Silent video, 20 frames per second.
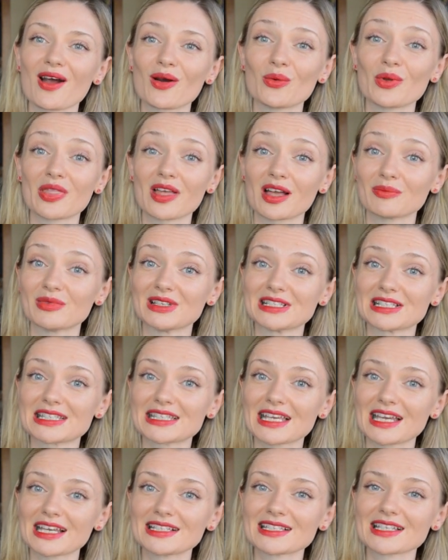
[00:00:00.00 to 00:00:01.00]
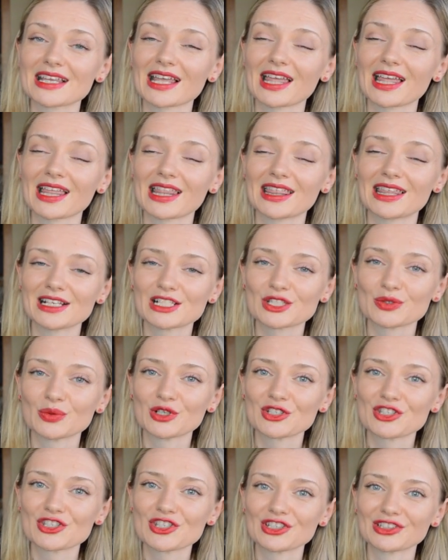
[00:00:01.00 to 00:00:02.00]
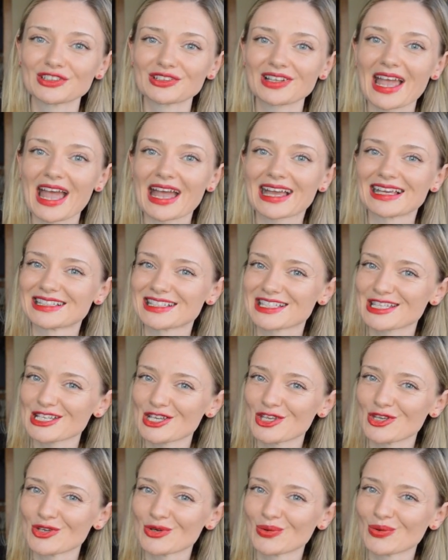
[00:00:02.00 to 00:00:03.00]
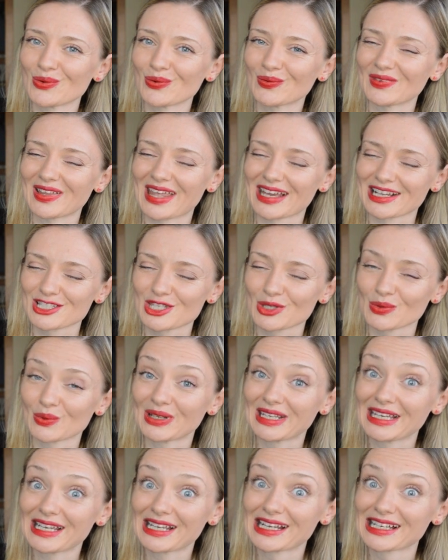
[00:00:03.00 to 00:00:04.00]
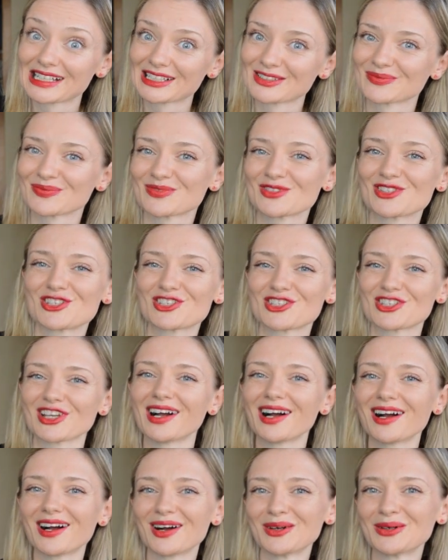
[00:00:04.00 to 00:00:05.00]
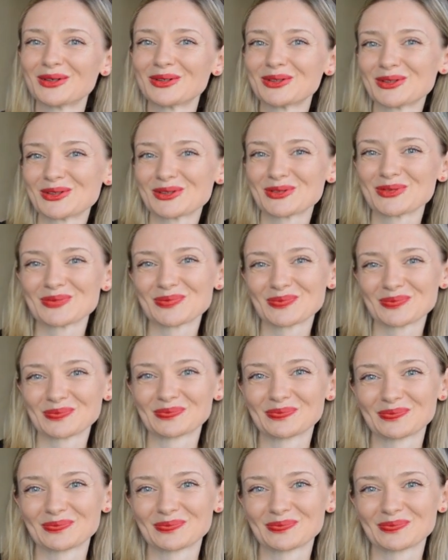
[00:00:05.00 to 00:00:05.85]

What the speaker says: With that being said, thanks for watching and see you next week. Ciao!